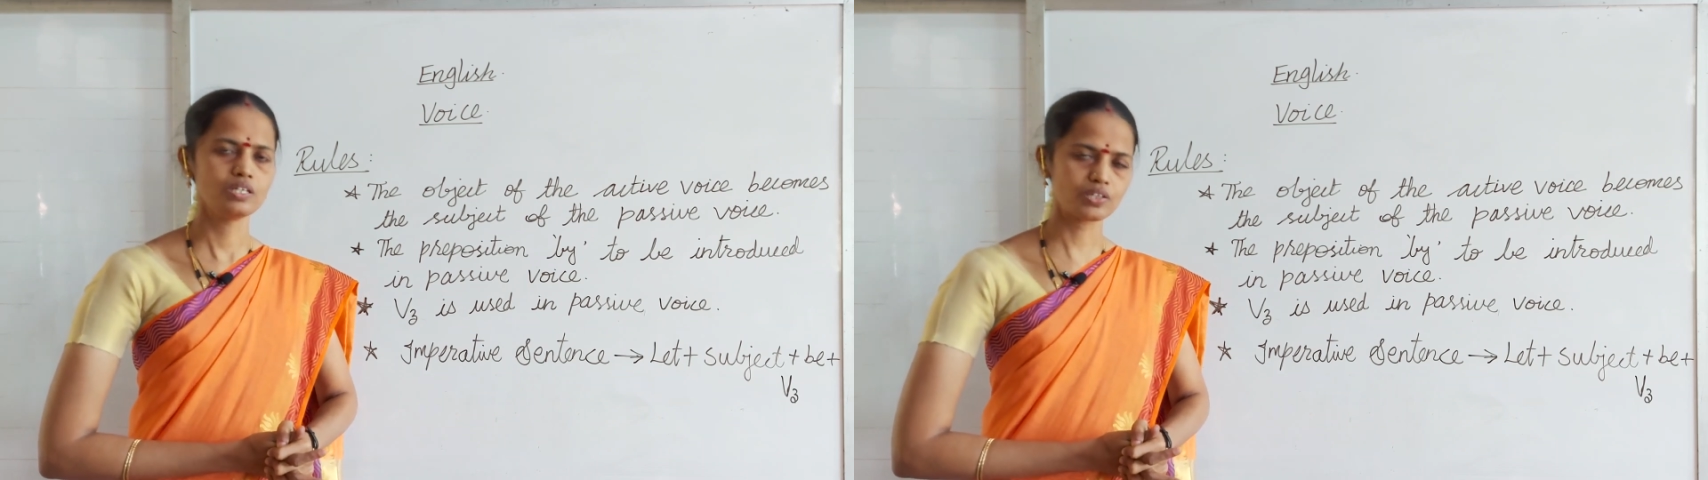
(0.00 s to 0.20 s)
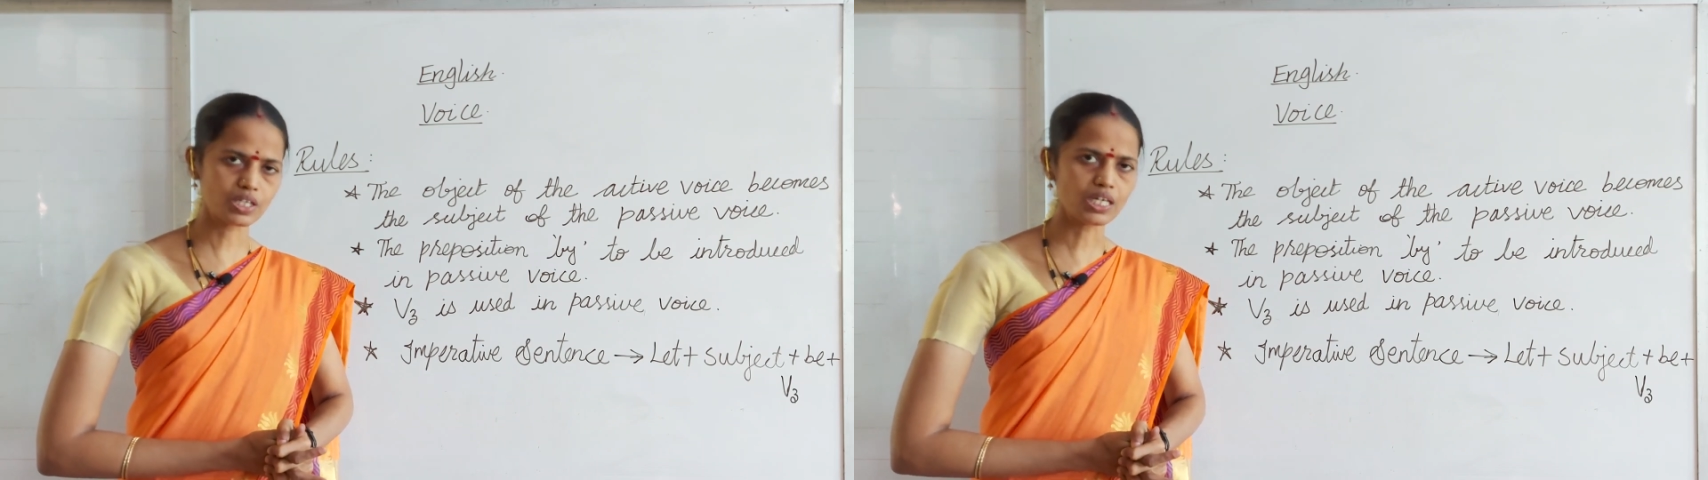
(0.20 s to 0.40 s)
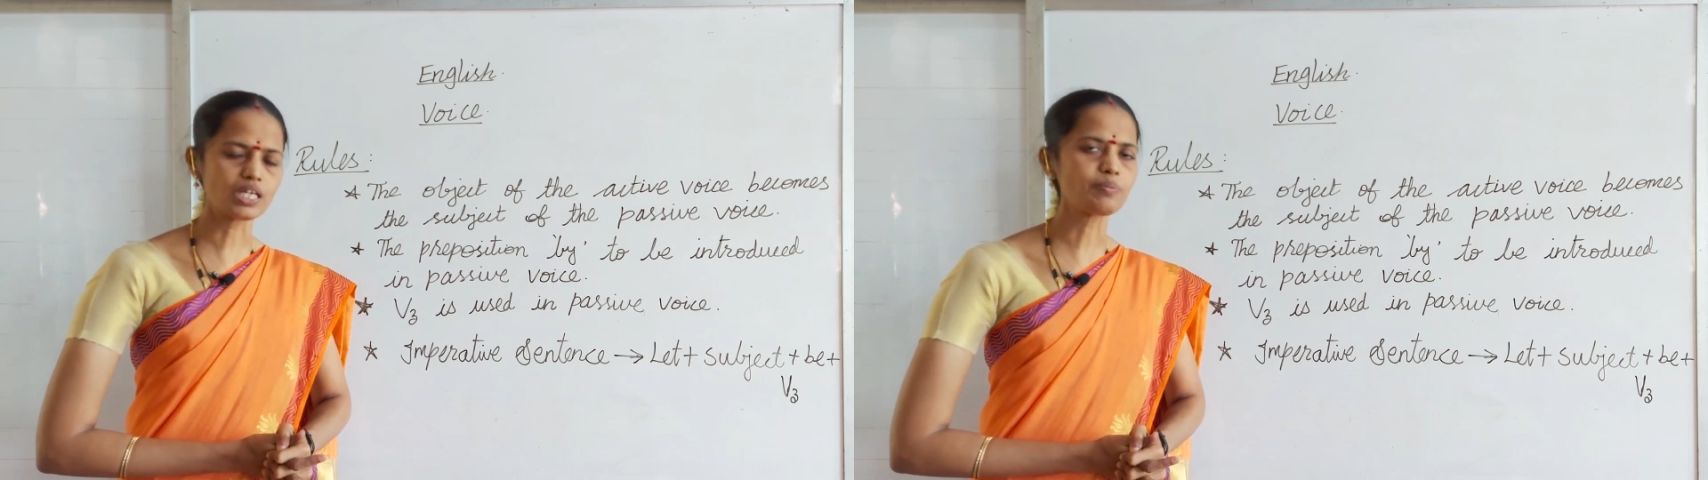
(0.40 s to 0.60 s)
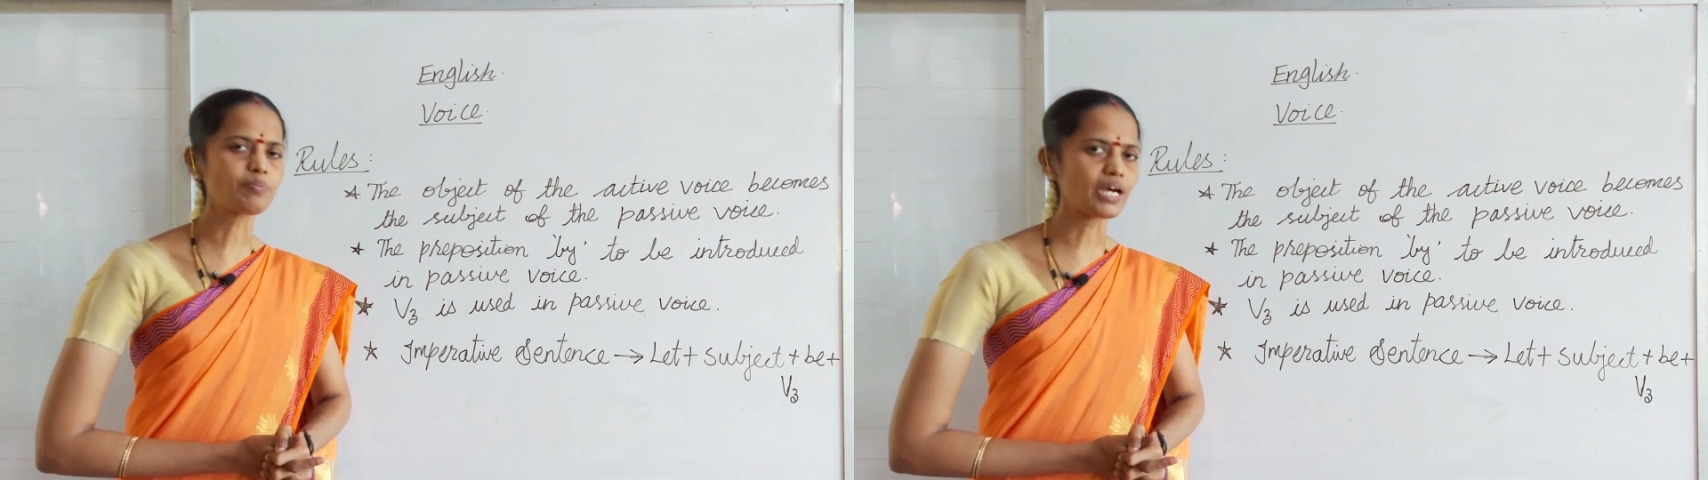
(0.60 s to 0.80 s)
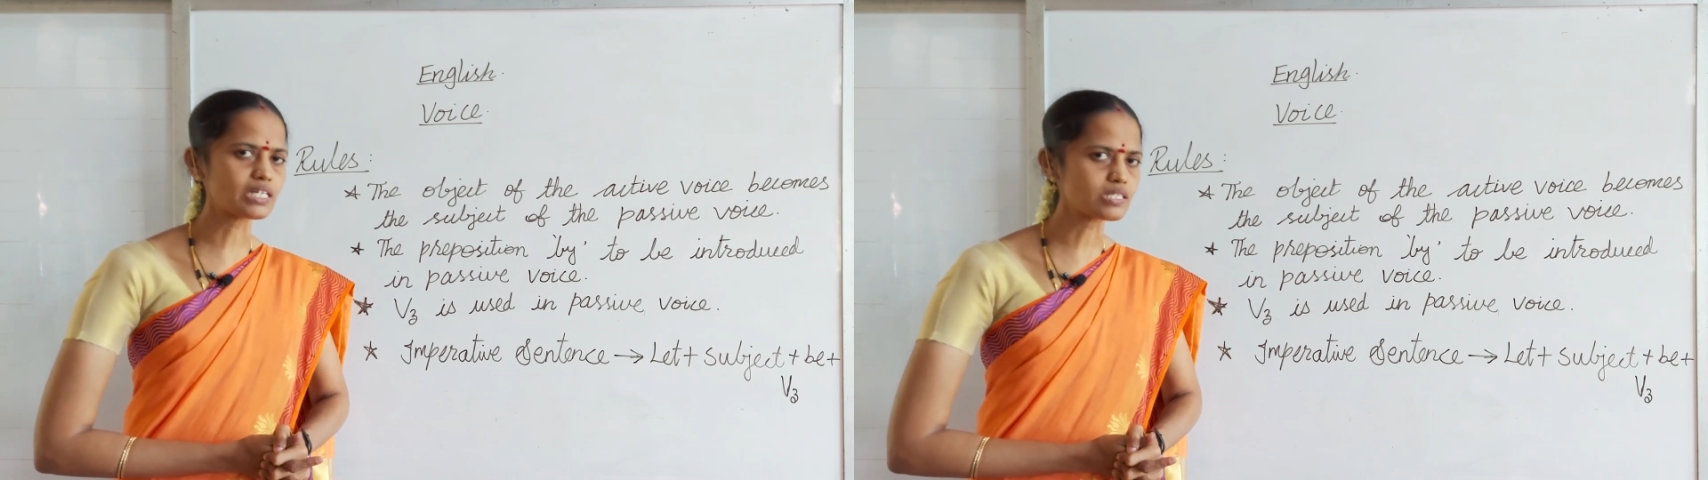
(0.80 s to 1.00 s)
Okay, in
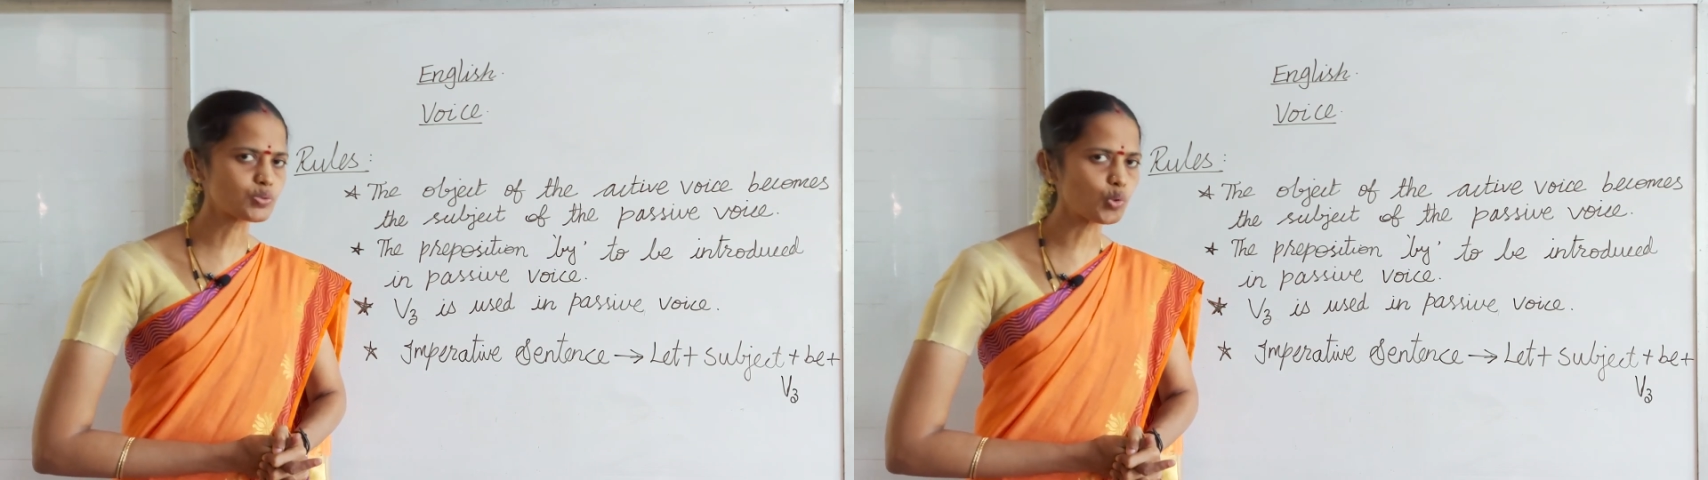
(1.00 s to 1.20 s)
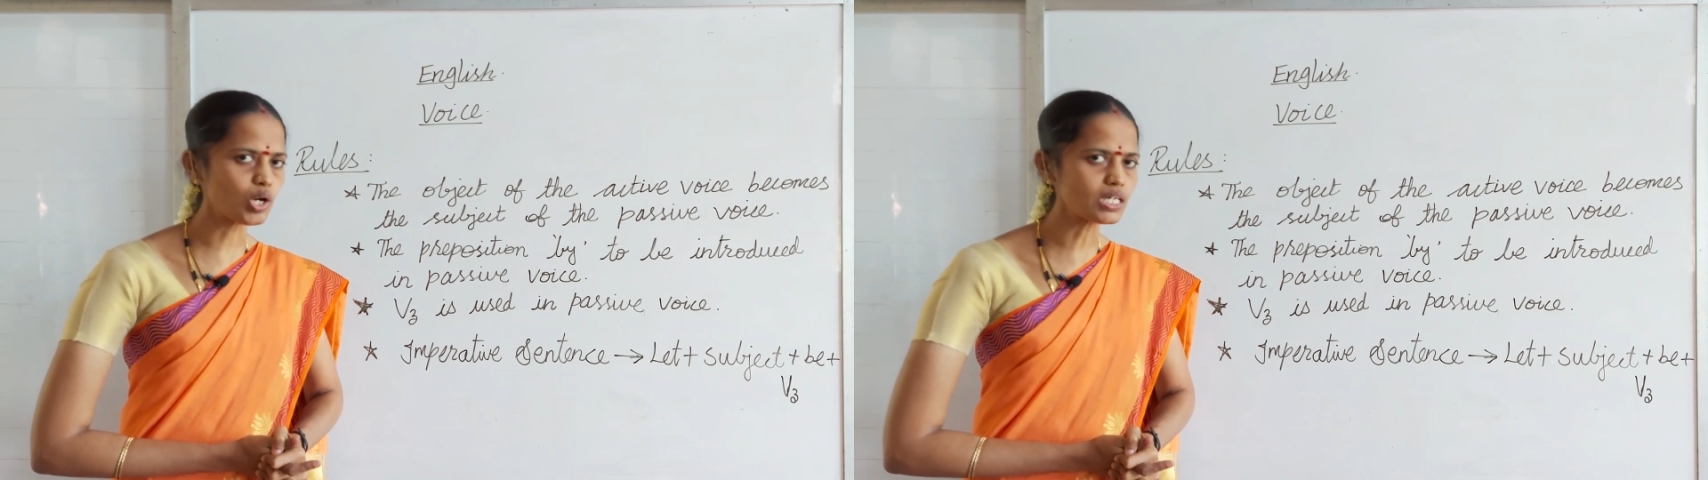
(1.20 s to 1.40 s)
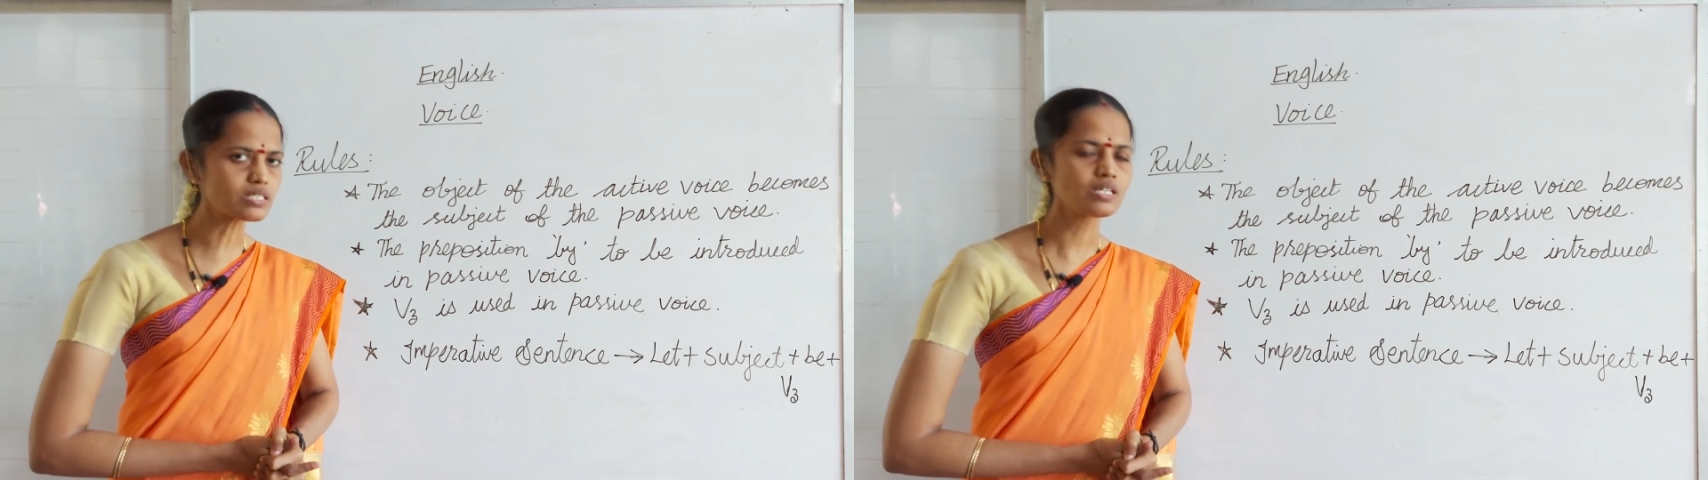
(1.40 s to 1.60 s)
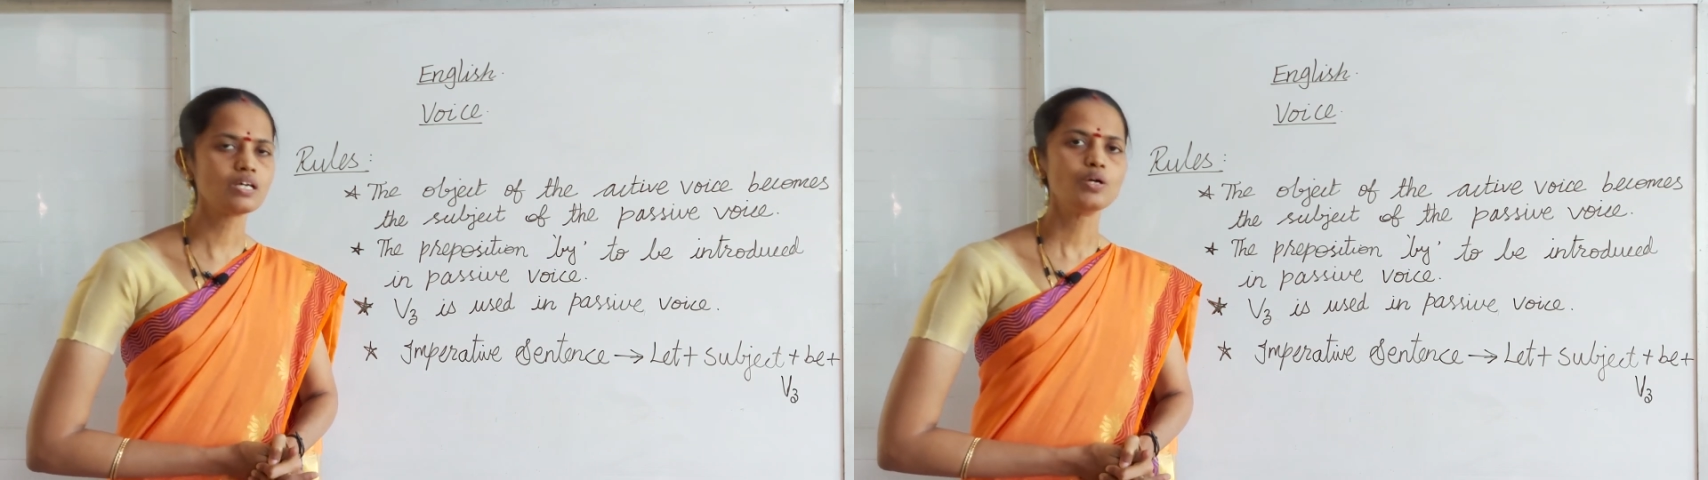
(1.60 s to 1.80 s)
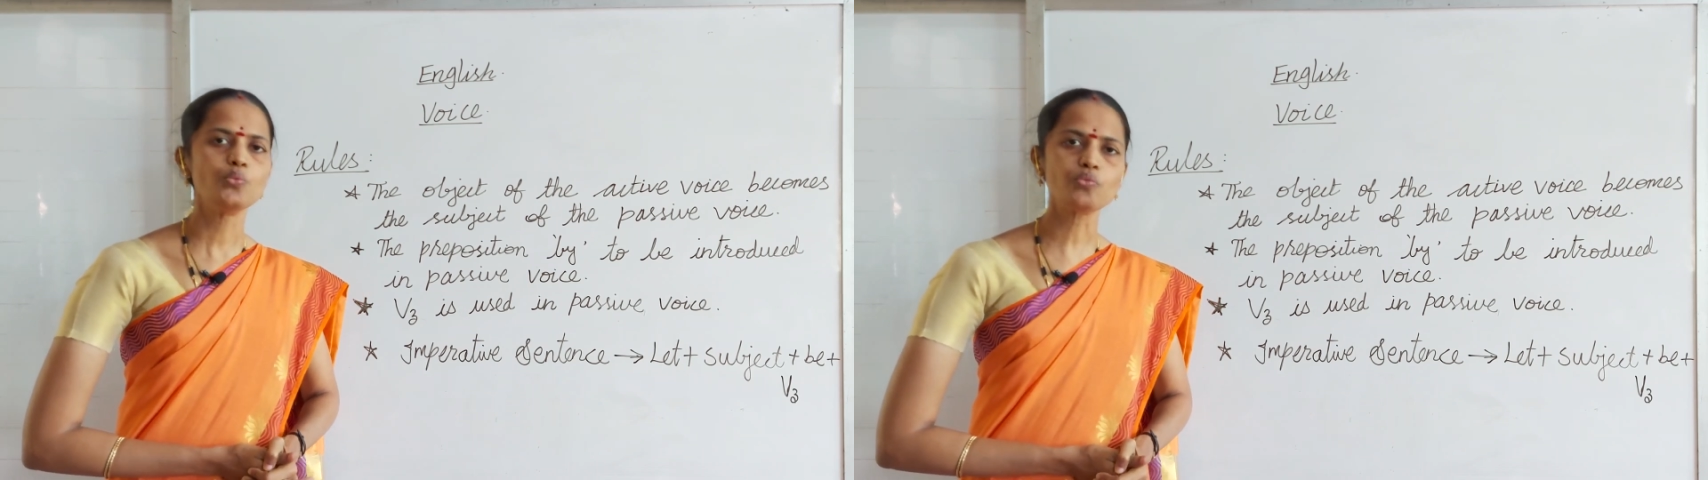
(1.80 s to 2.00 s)
passive voice
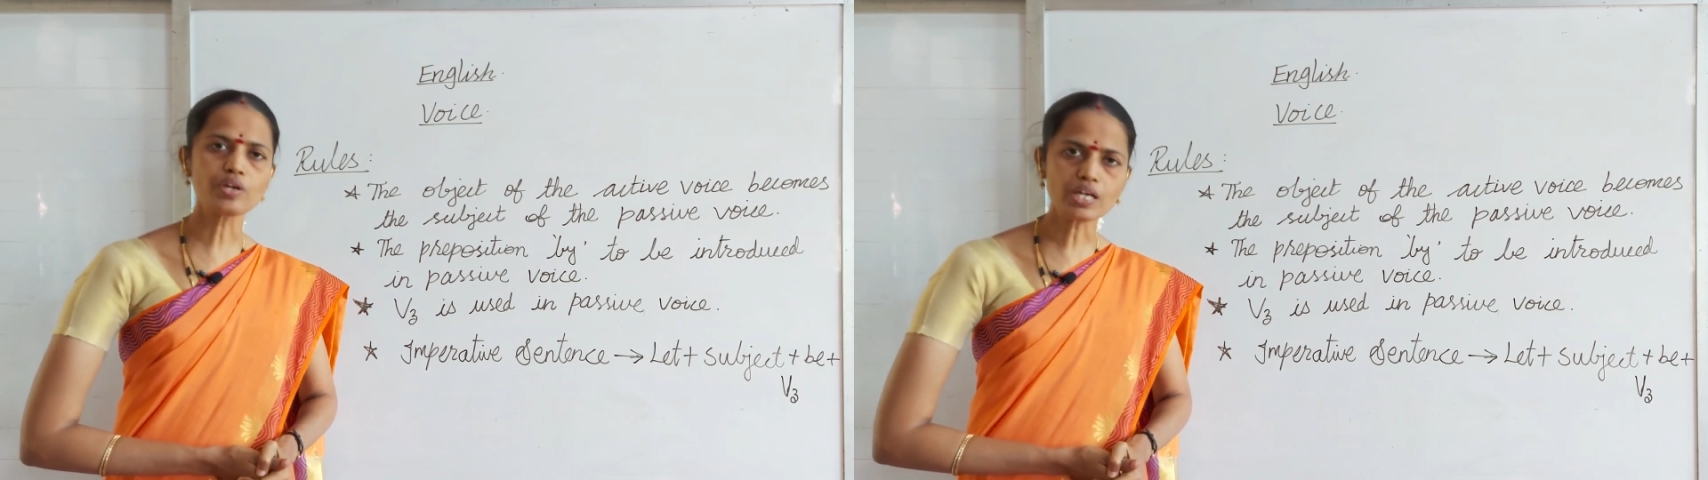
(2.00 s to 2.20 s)
we